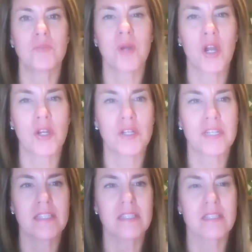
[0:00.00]
impart
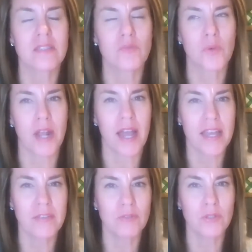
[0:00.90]
is what I
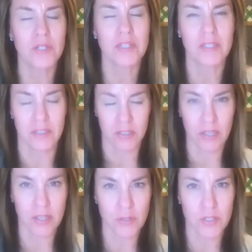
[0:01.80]
have grown
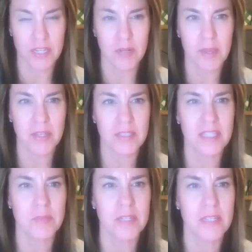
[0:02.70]
to understand about
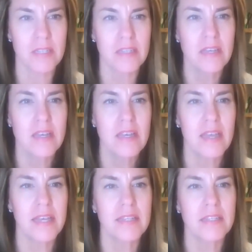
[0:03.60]
CBD
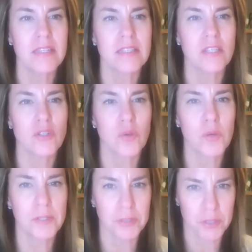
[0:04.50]
and essential
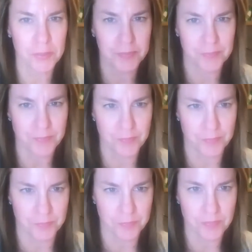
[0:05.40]
oils.
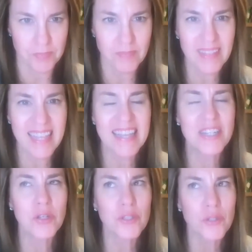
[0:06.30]
I
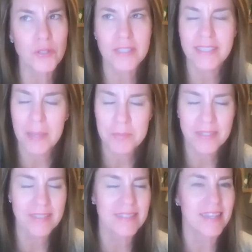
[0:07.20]
know that there are
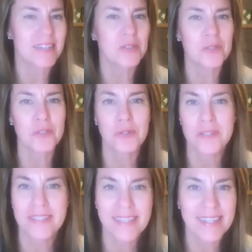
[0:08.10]
skeptics. I know that there are
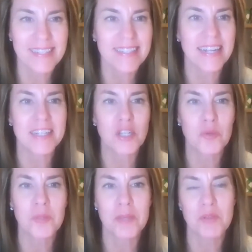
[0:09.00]
cynics, and I
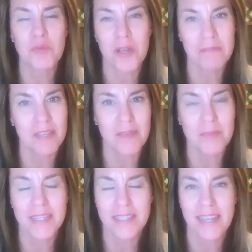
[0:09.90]
don't blame you one bit
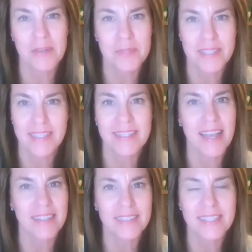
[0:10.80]
because I was
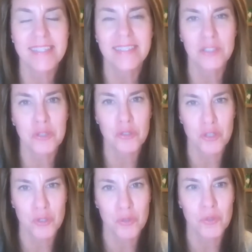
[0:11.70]
exactly in your
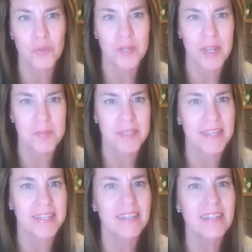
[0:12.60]
shoes when I
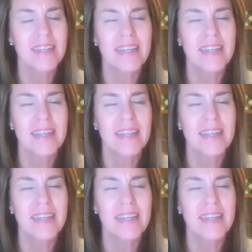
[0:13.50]
began.